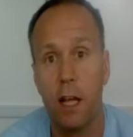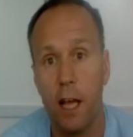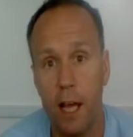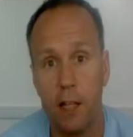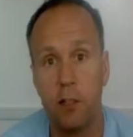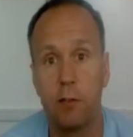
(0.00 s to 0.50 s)

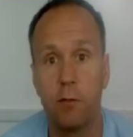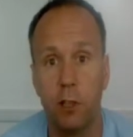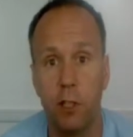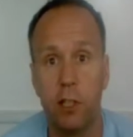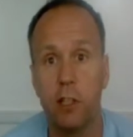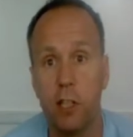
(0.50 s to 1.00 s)
Hence,
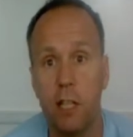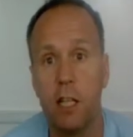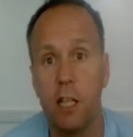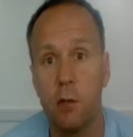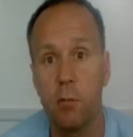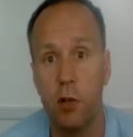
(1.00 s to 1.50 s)
validity
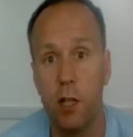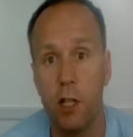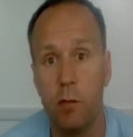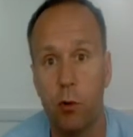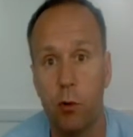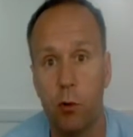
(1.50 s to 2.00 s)
is pretty
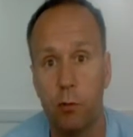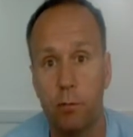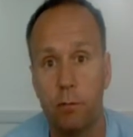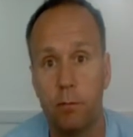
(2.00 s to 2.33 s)
important.